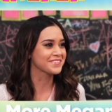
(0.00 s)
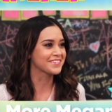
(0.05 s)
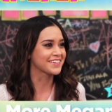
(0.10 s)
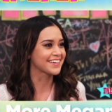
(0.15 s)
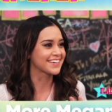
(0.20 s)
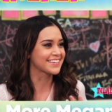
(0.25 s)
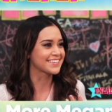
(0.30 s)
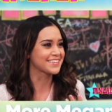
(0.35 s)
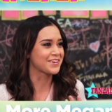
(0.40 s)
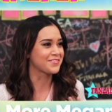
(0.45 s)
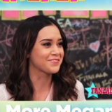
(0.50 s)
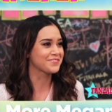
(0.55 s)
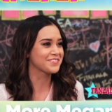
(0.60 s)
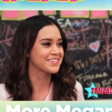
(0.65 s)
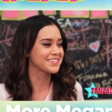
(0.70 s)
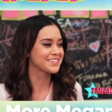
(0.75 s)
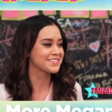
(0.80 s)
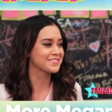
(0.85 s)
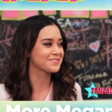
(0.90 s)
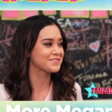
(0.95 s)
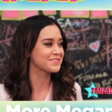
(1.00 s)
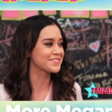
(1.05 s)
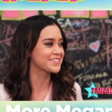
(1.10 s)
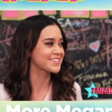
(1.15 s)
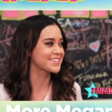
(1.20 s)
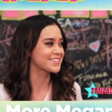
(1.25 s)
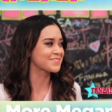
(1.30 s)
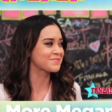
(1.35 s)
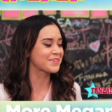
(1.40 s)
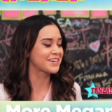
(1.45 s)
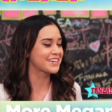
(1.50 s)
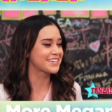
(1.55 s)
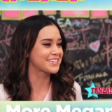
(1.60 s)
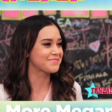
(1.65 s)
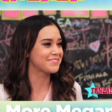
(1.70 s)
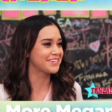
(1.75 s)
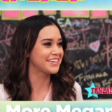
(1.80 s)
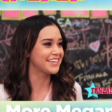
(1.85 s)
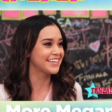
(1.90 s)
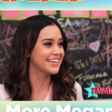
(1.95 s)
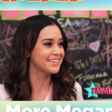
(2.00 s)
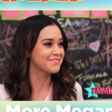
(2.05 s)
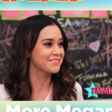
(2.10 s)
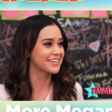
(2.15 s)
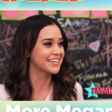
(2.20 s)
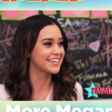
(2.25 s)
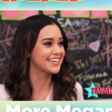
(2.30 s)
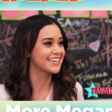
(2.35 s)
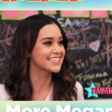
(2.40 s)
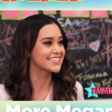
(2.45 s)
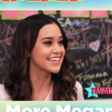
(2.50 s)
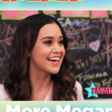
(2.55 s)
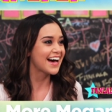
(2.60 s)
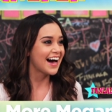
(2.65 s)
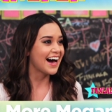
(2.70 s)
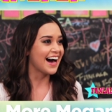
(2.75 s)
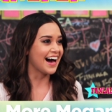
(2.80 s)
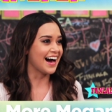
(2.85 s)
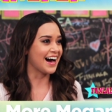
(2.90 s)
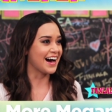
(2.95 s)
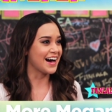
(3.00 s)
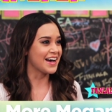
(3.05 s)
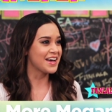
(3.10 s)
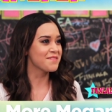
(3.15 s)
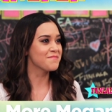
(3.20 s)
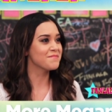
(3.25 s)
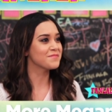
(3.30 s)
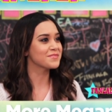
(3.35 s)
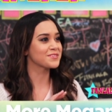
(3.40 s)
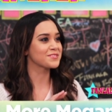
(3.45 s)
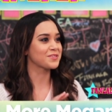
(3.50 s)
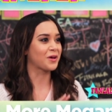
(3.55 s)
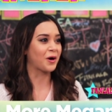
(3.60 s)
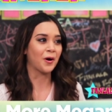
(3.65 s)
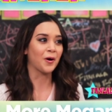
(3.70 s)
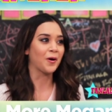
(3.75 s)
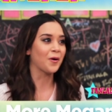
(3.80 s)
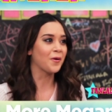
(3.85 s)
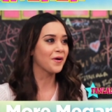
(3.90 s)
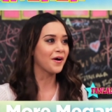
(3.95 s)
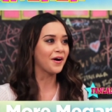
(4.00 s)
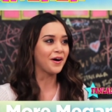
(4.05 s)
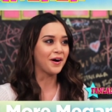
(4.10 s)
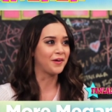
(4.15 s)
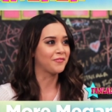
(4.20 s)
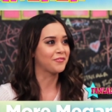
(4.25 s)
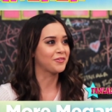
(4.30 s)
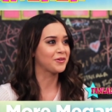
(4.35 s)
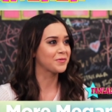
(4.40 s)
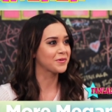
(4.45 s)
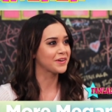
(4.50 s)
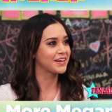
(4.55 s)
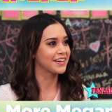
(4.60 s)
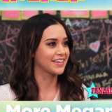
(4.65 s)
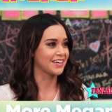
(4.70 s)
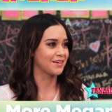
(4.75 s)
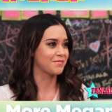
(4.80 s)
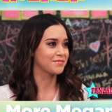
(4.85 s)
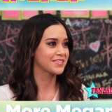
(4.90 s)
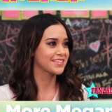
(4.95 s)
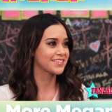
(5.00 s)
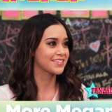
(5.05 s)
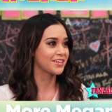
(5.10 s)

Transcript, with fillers: like selfies, which is weird to me because I am so awful when it comes to